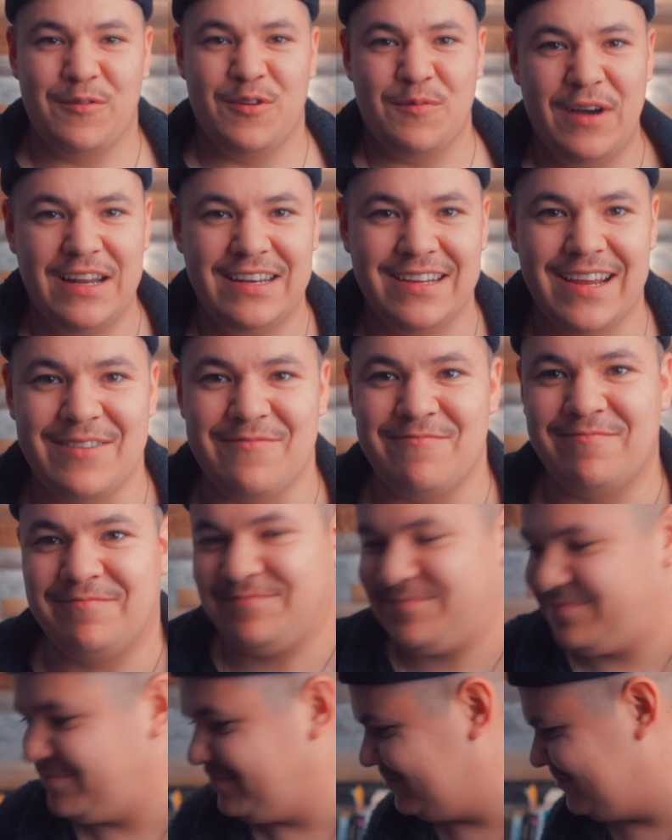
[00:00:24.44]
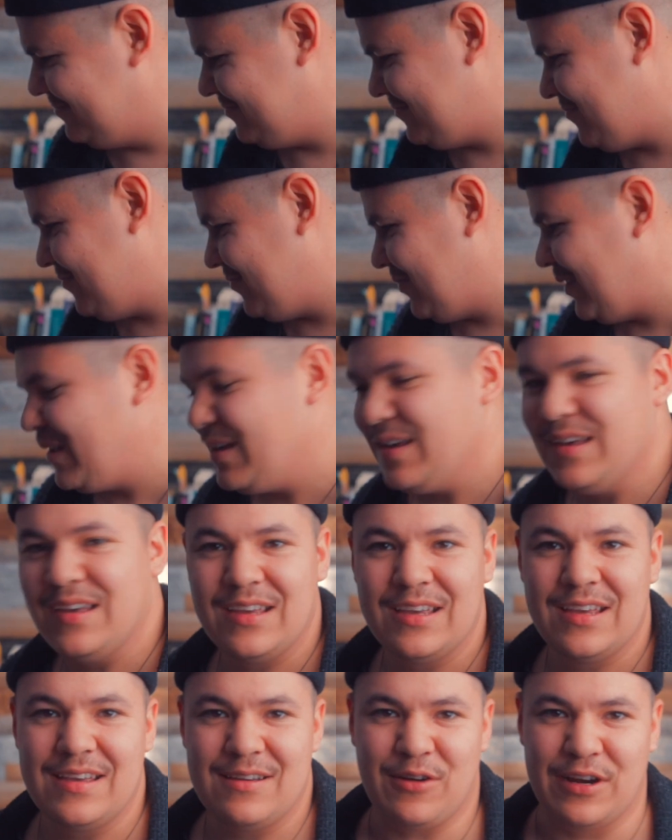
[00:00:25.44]
to Monday.
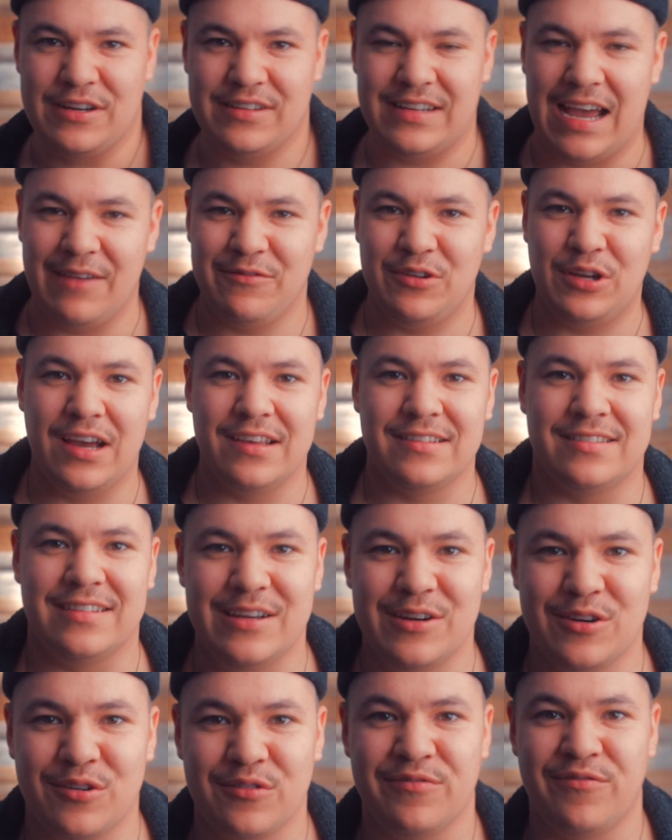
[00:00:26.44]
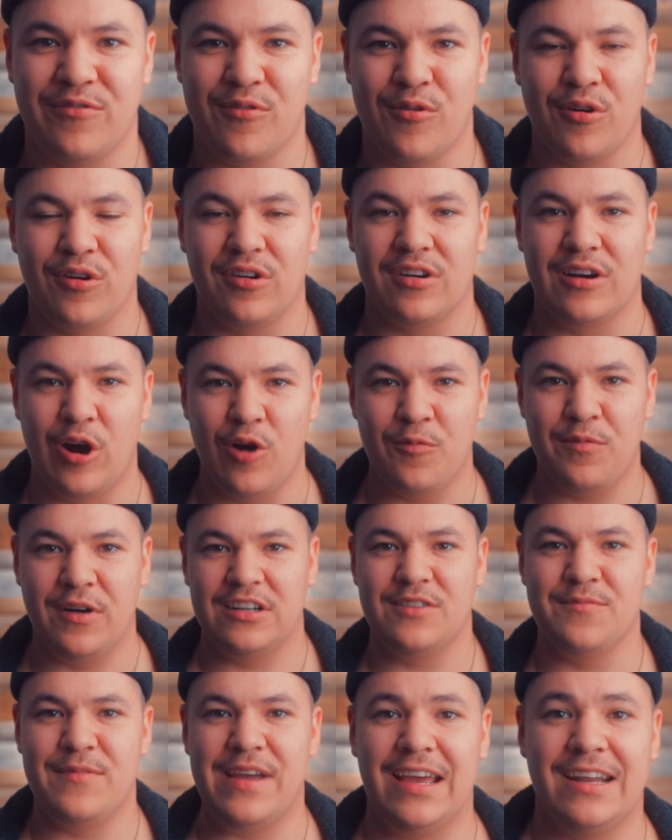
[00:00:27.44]
Great to have you guys here for Hope
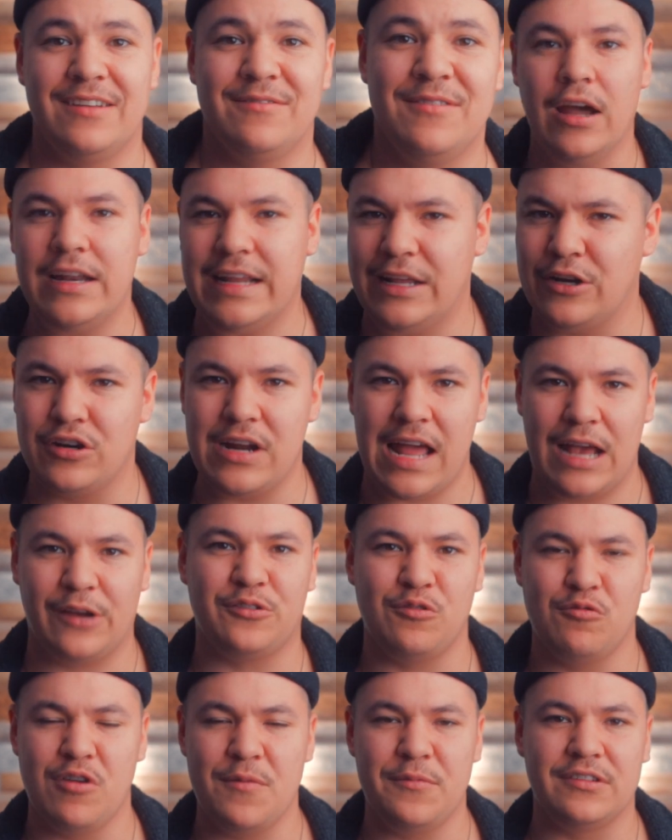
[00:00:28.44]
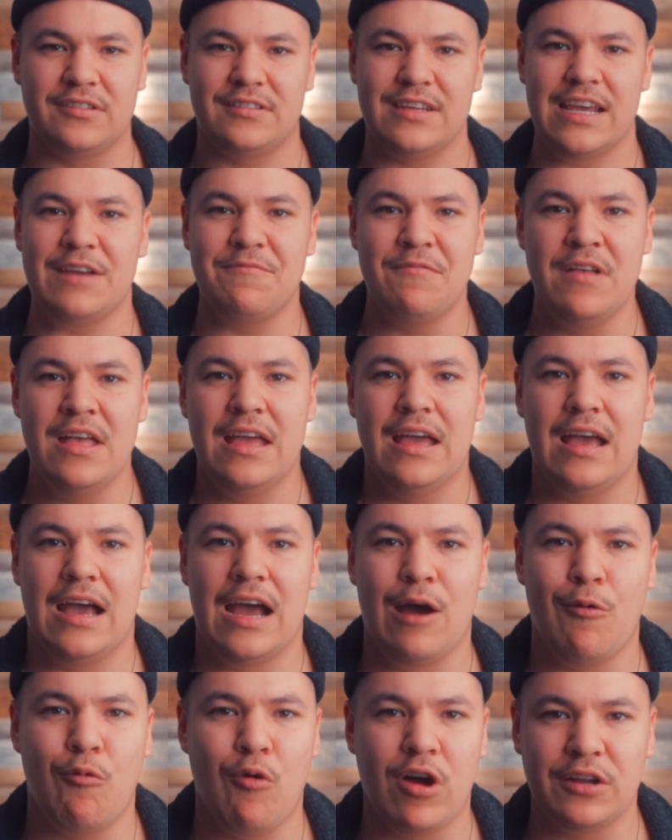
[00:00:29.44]
on Demand on International Women's Day.
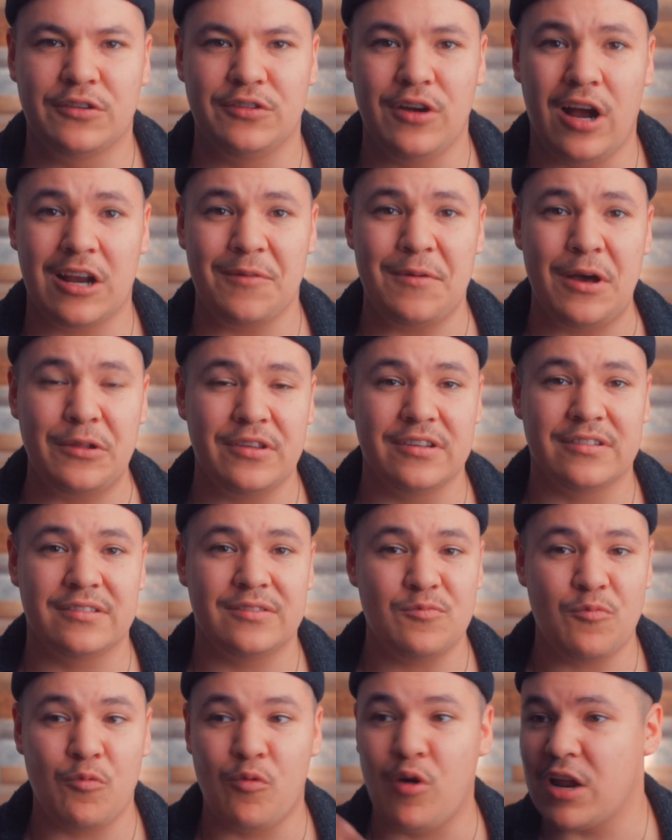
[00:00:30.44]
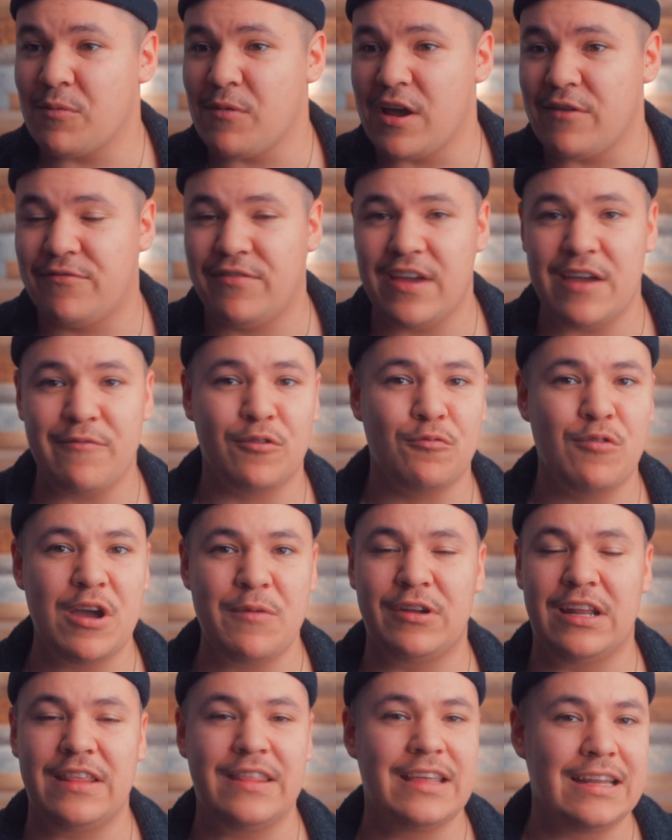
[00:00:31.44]
Want to talk about this, one of my favorite
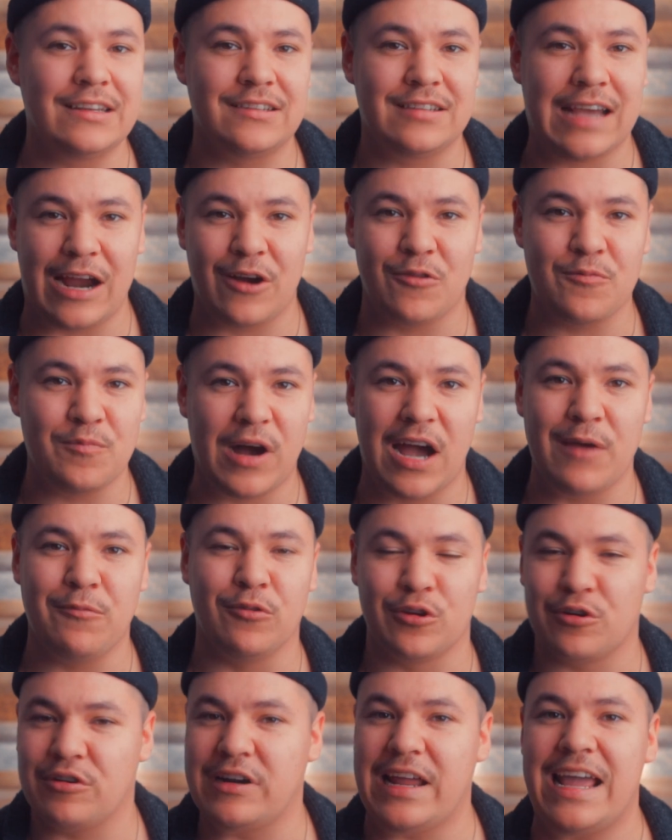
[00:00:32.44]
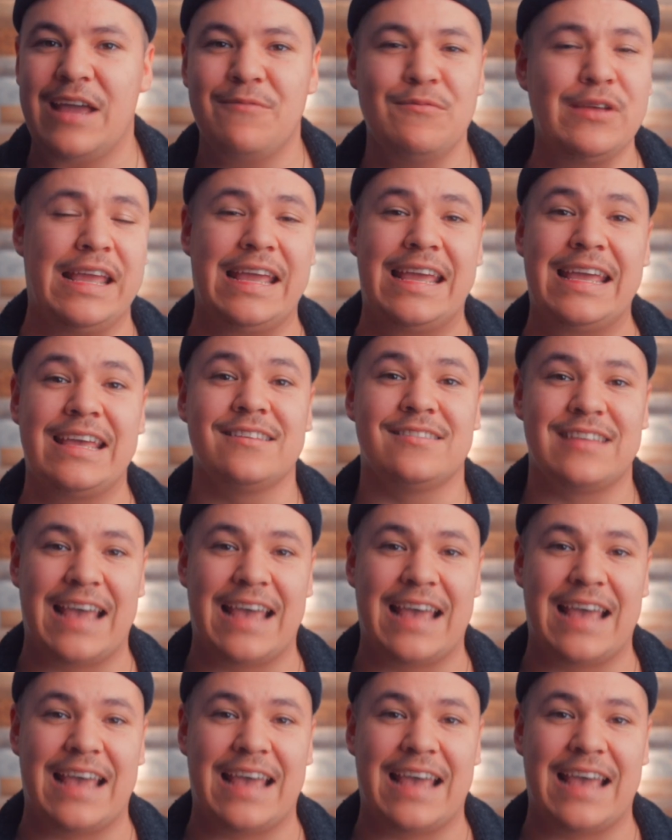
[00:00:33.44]
women in the entire Bible. Her name is